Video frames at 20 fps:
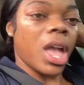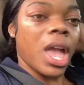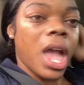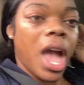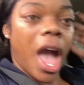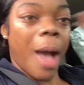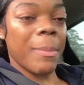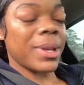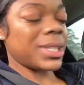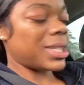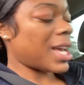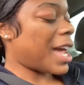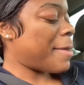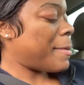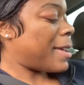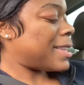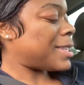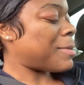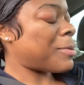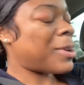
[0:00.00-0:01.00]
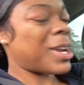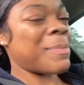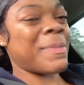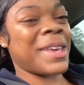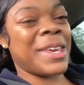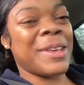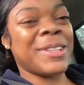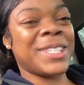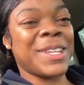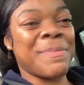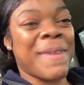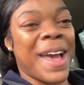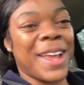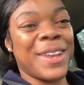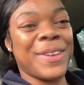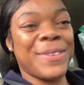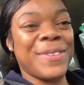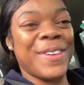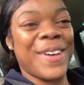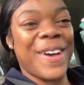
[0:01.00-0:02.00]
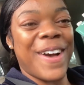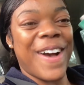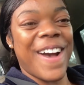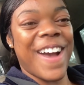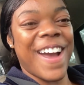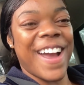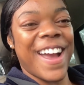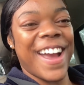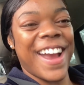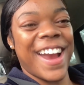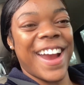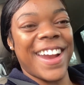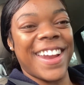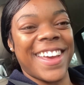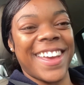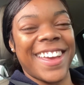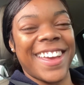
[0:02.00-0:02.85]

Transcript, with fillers: I'm excited because I'm going to be using my new card.